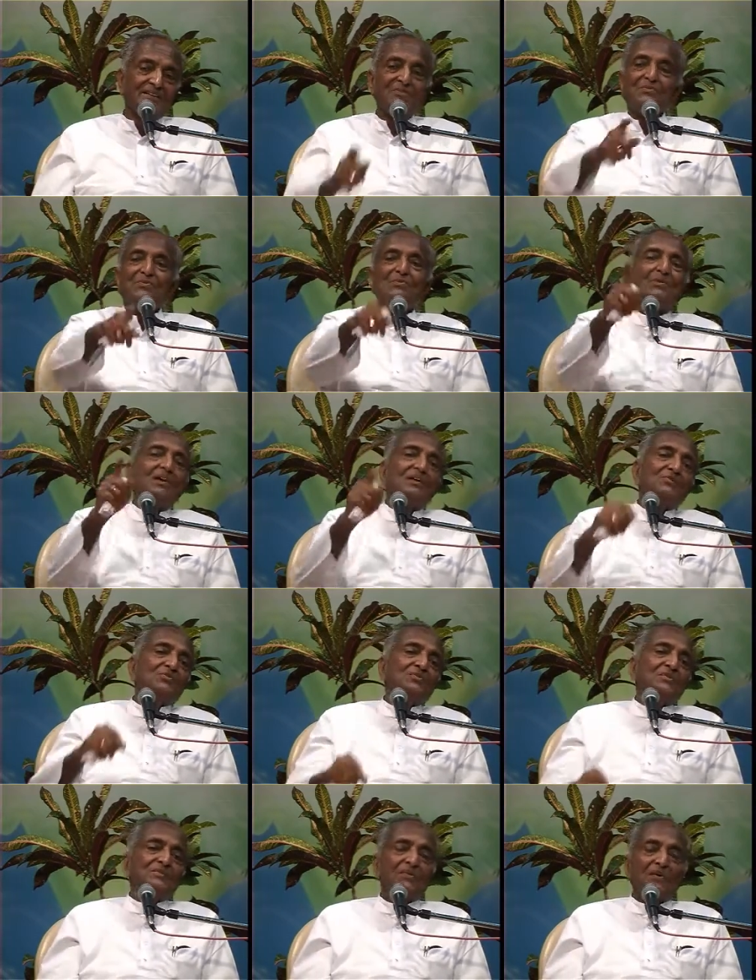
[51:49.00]
If you are
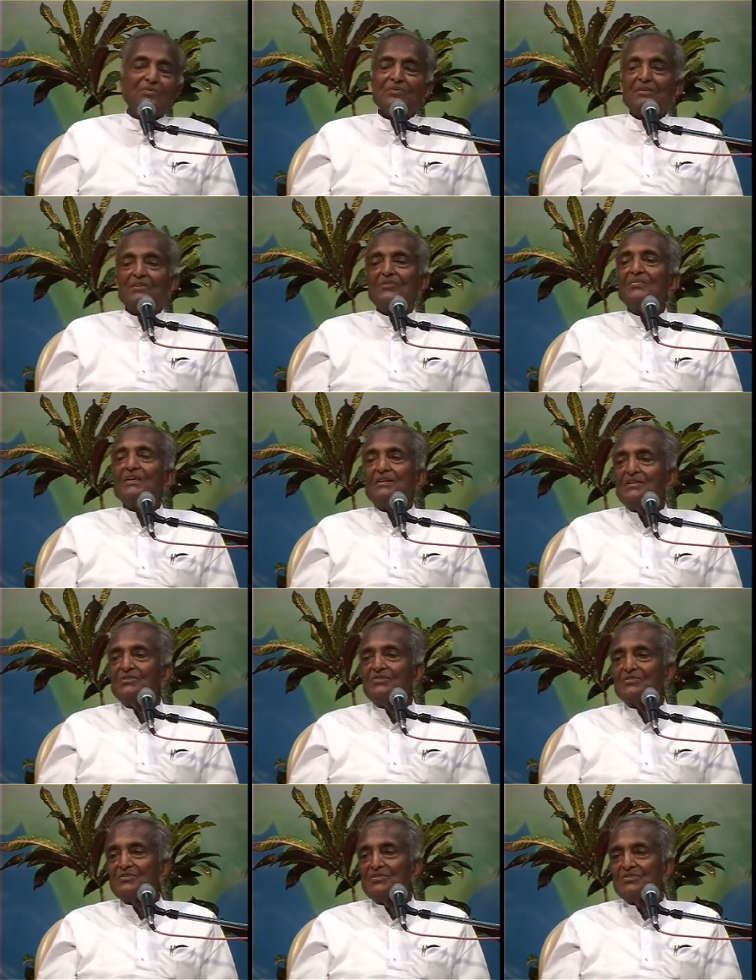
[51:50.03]
to be founder of any
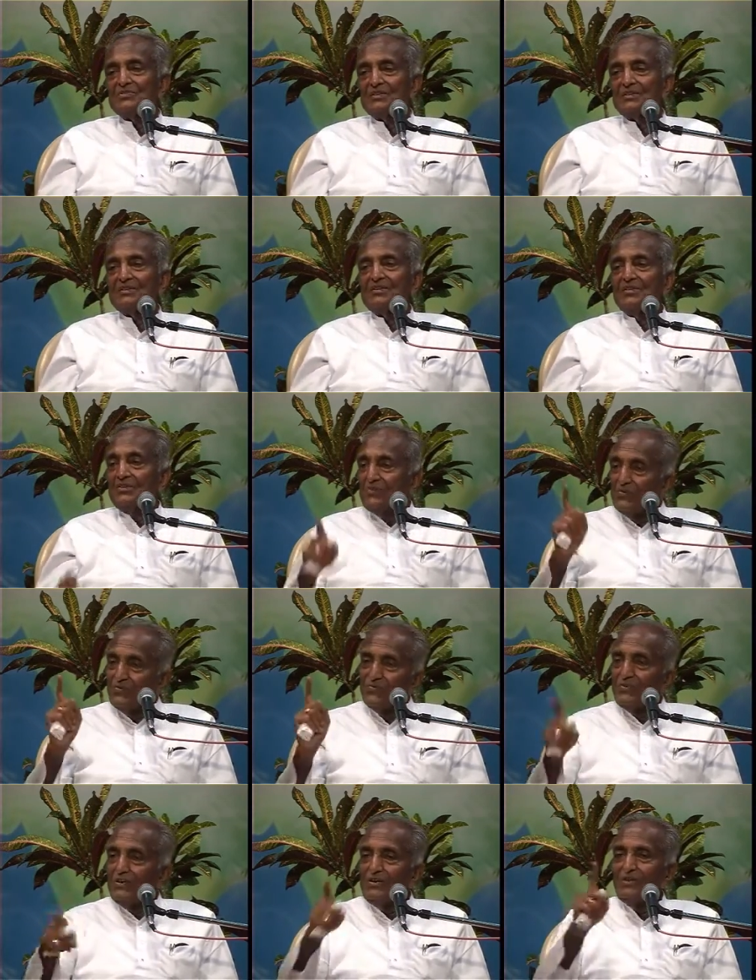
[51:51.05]
institution,
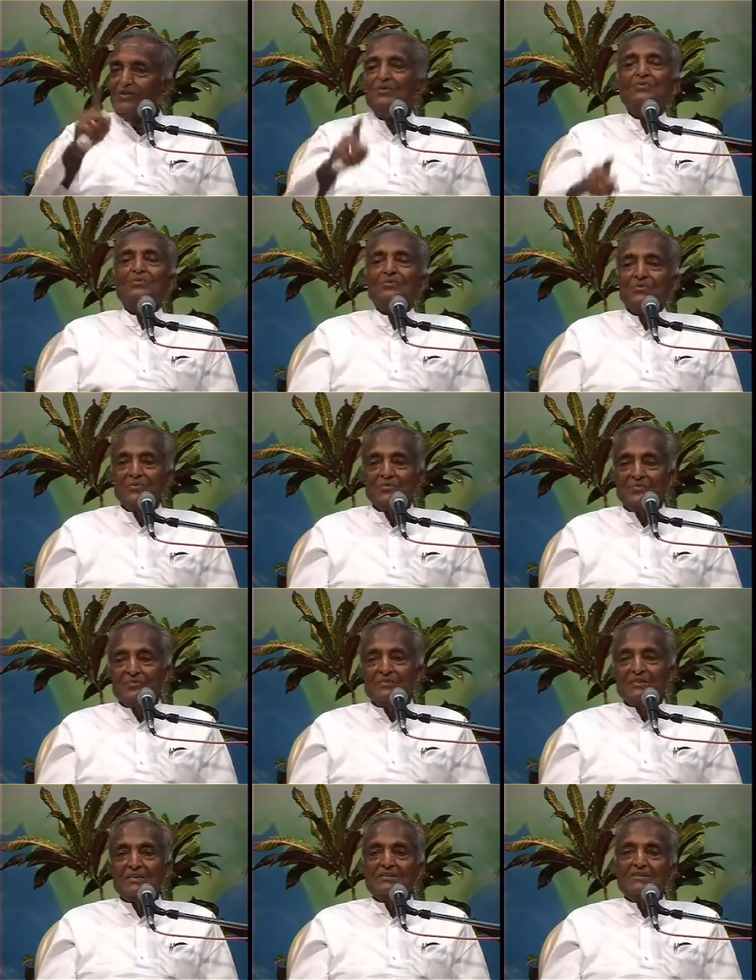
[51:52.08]
will you
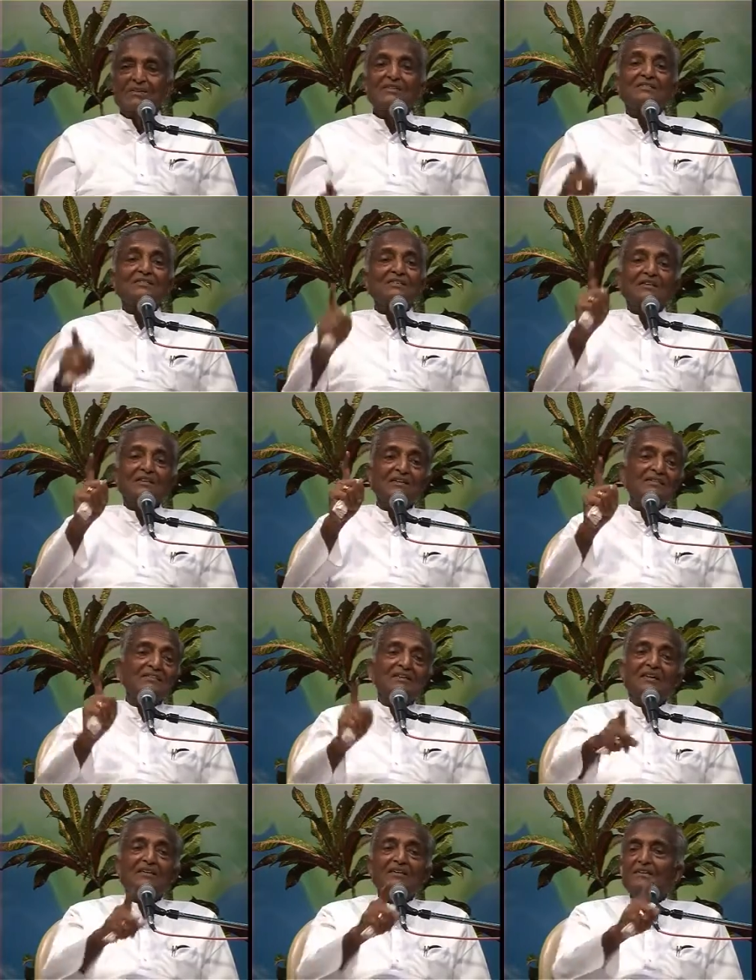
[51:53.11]
trust a
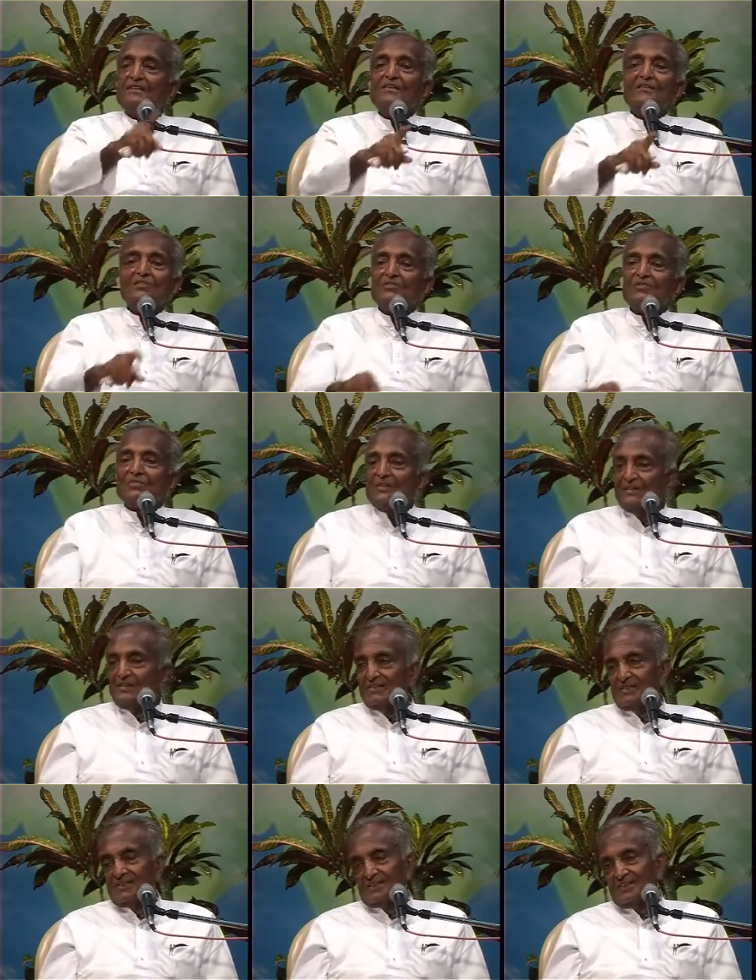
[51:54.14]
young girl of
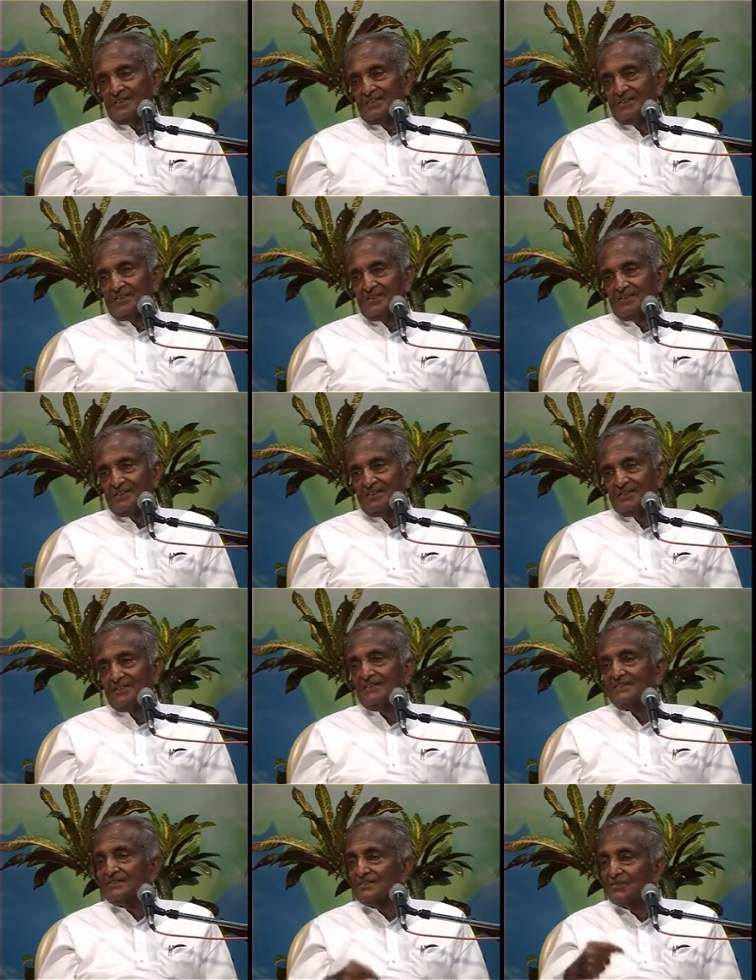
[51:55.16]
18,
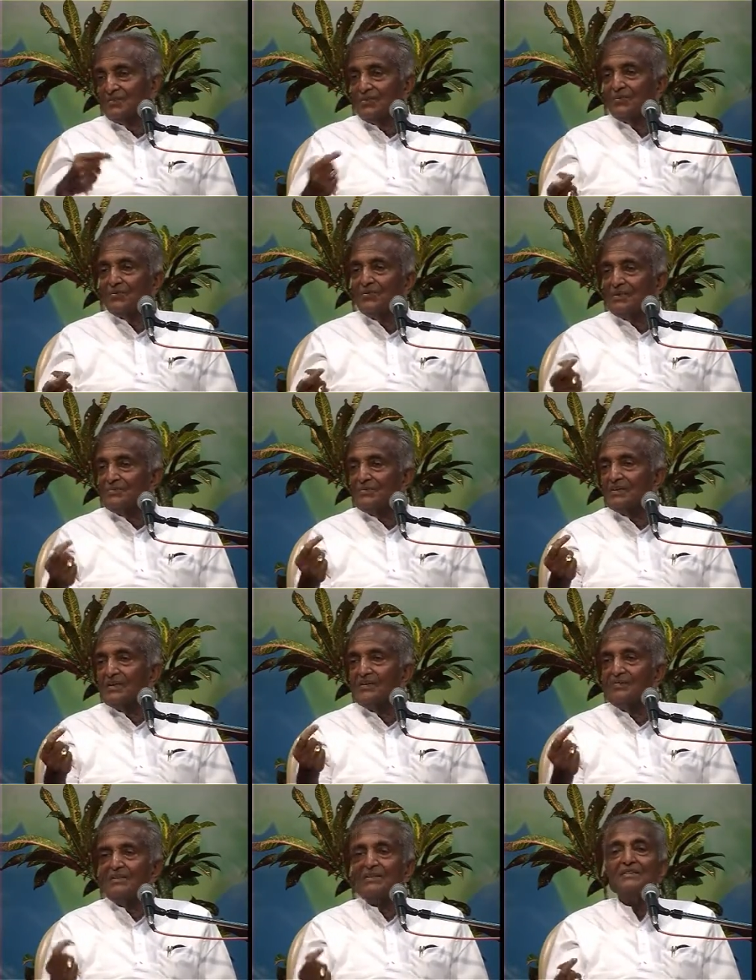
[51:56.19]
just who has
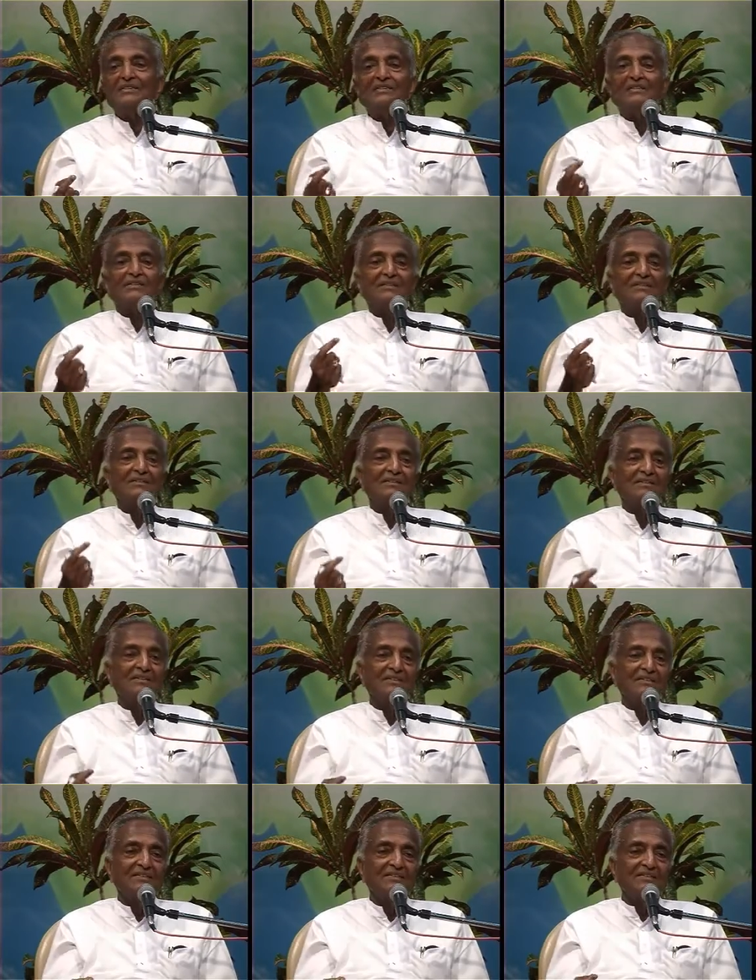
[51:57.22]
become major,
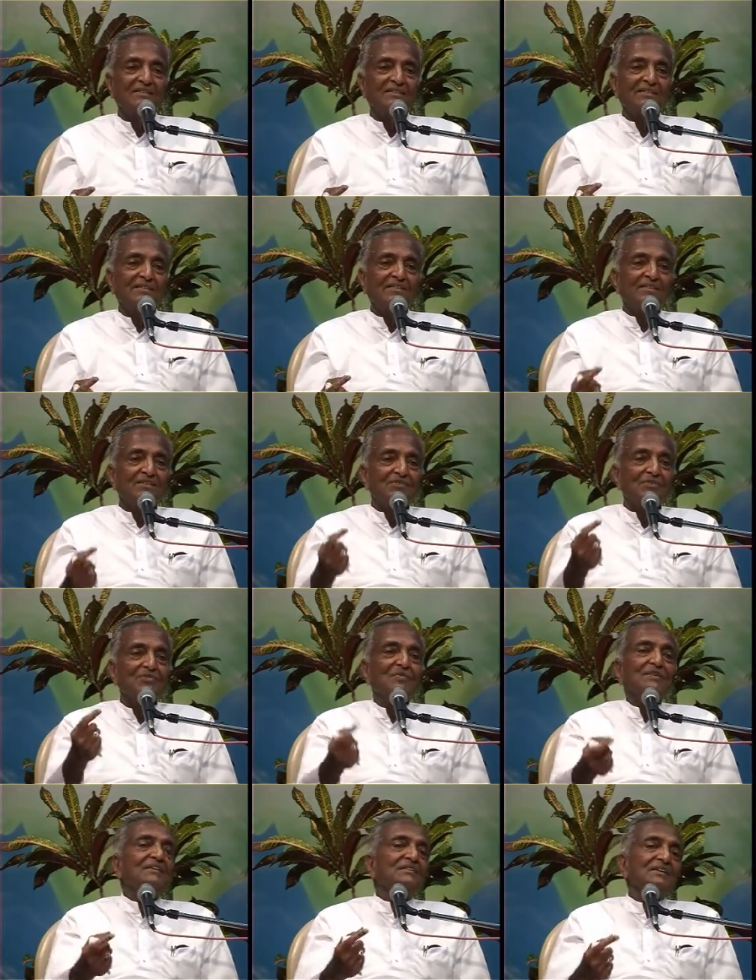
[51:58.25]

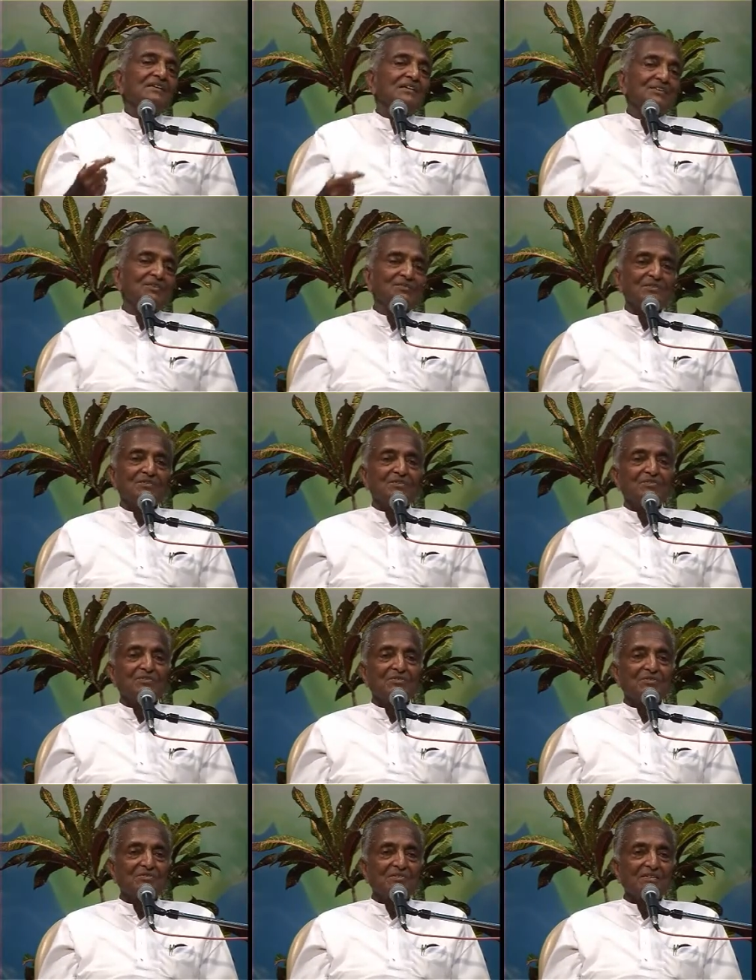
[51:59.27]
to be the head of the
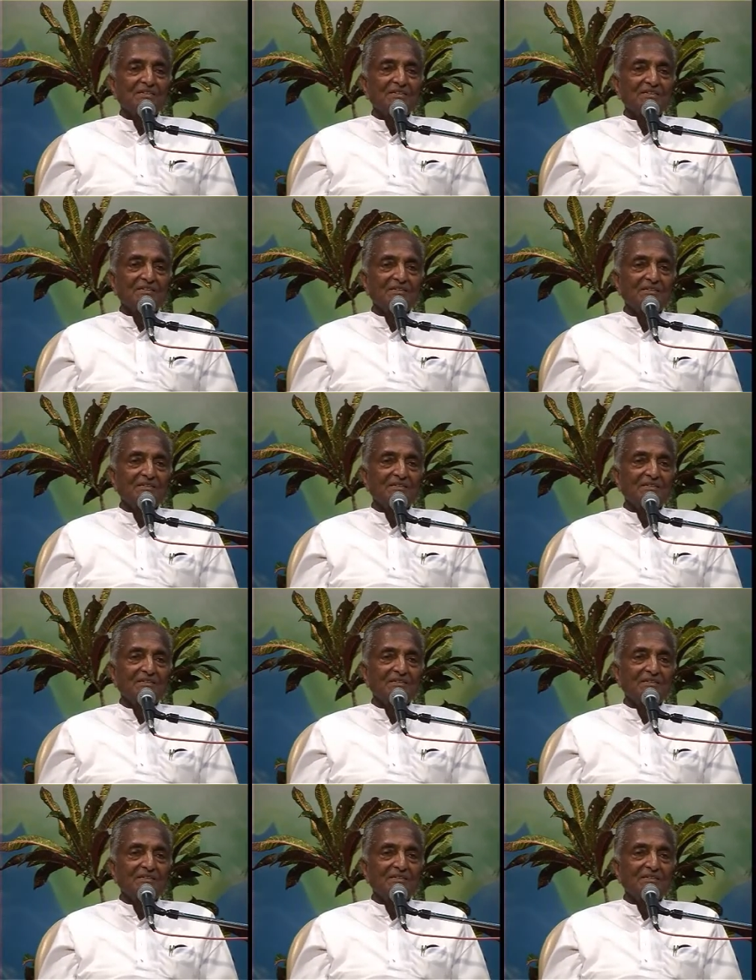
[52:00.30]
institution?